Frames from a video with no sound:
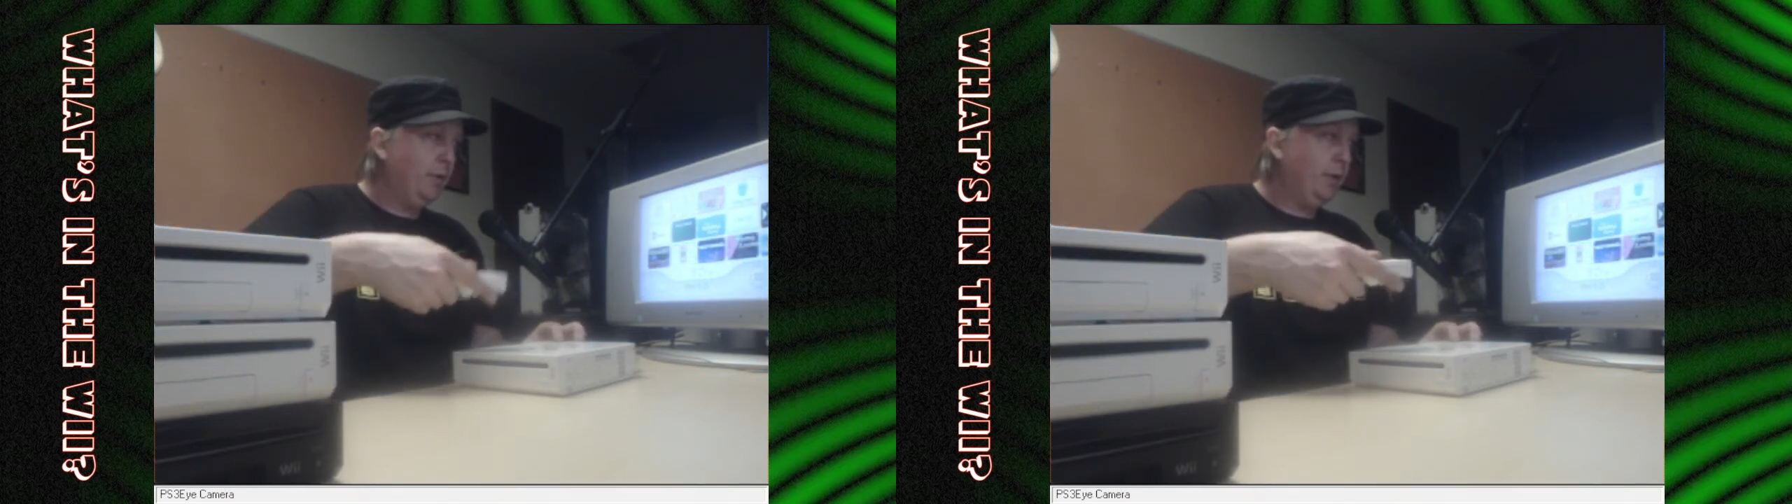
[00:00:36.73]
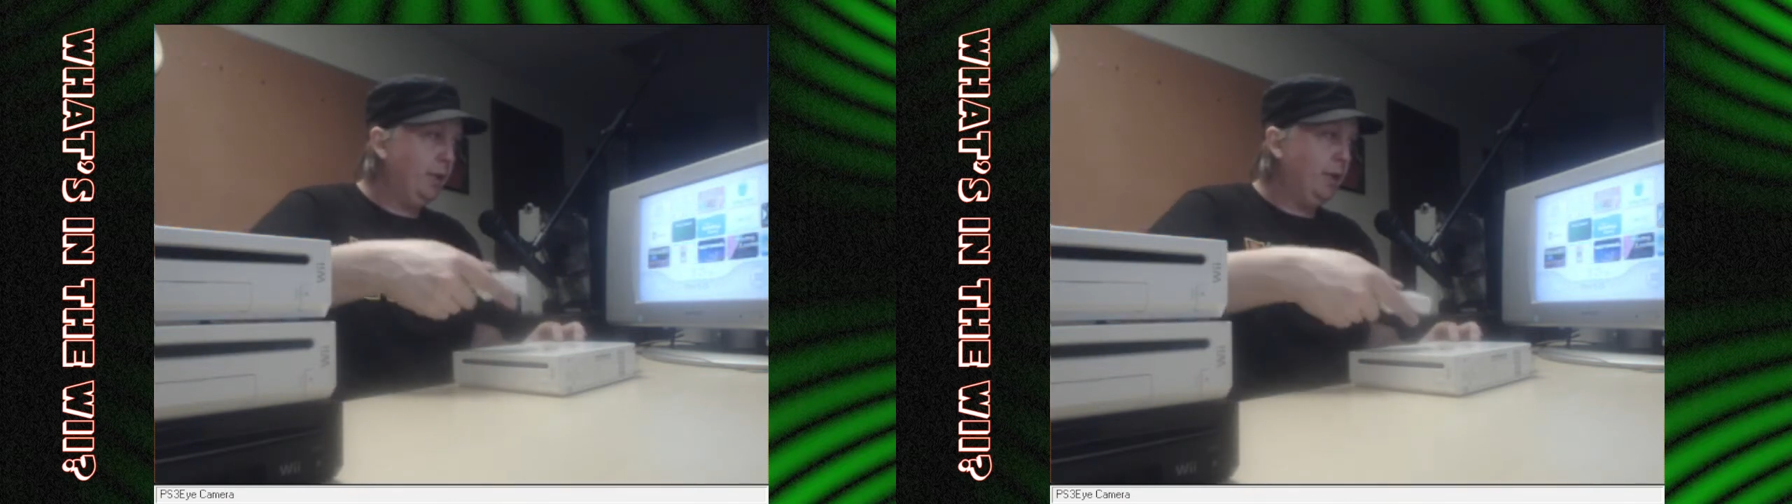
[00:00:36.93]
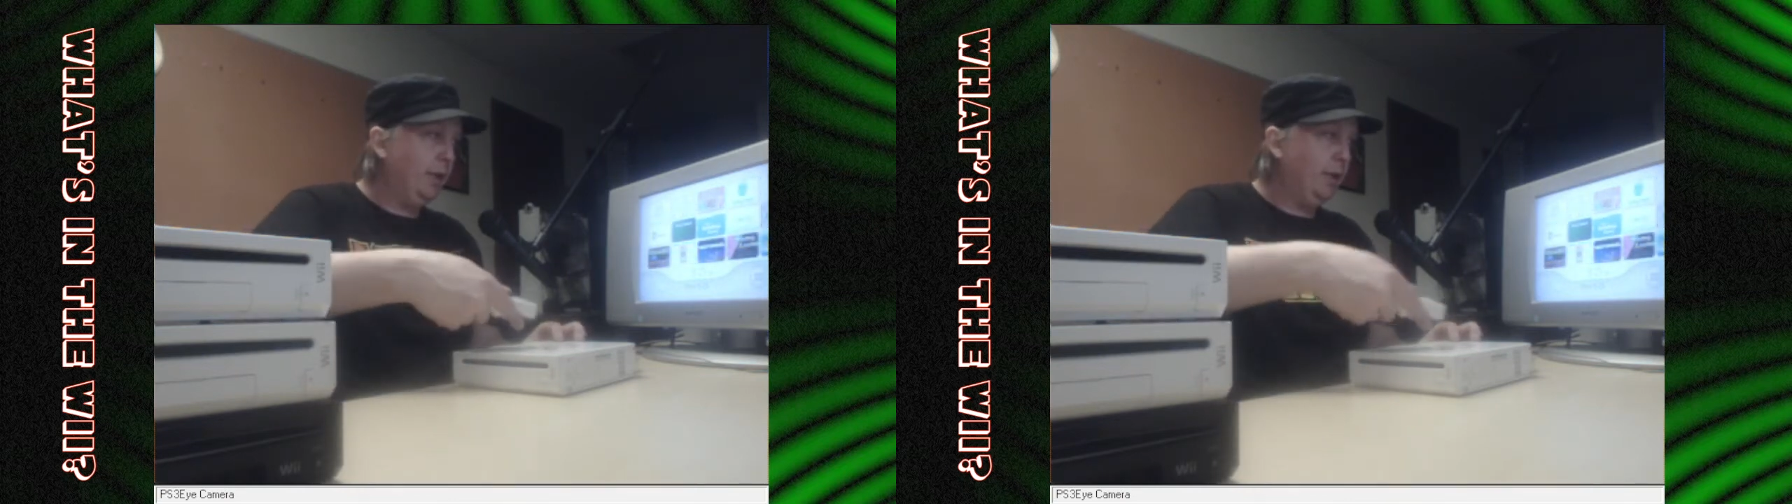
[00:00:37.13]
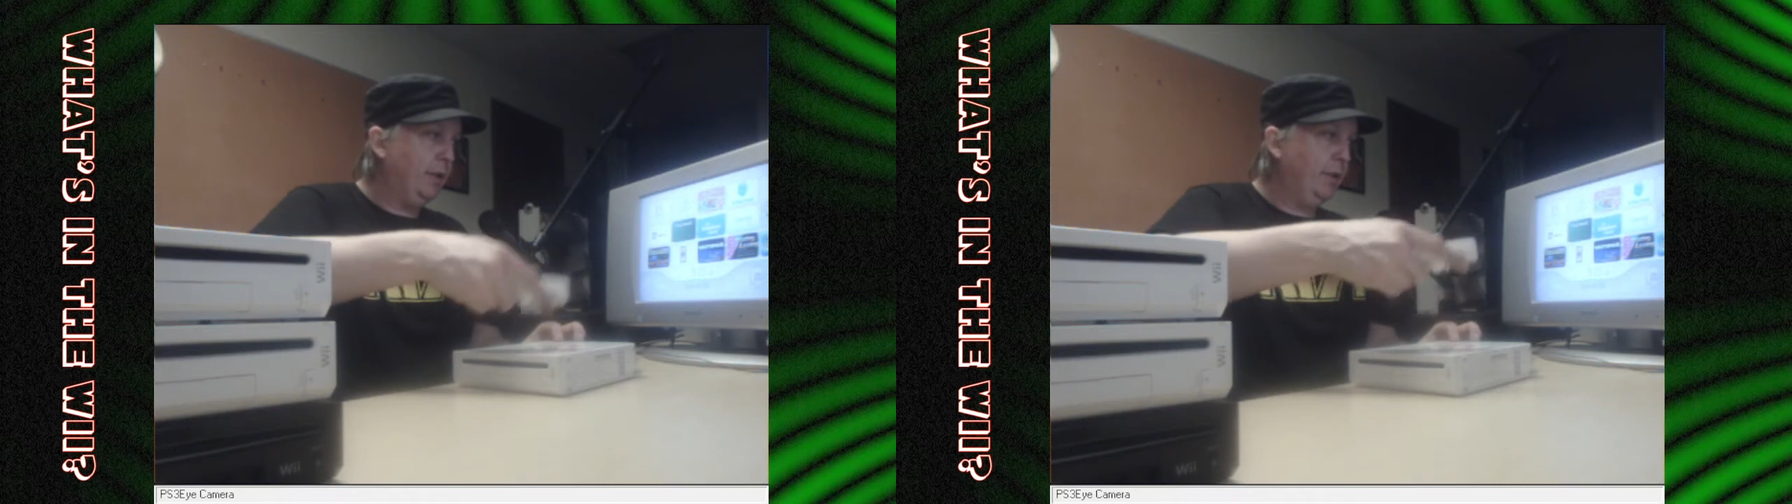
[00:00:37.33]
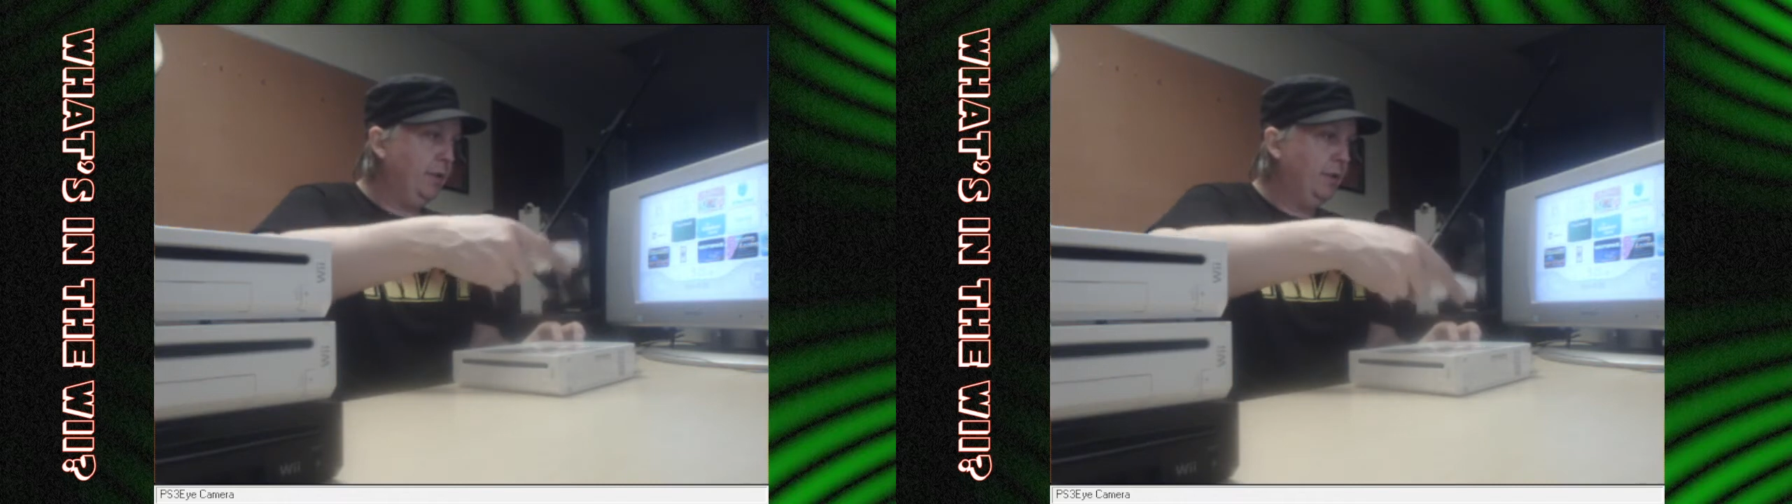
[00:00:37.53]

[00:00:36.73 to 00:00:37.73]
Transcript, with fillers: Yeah, you can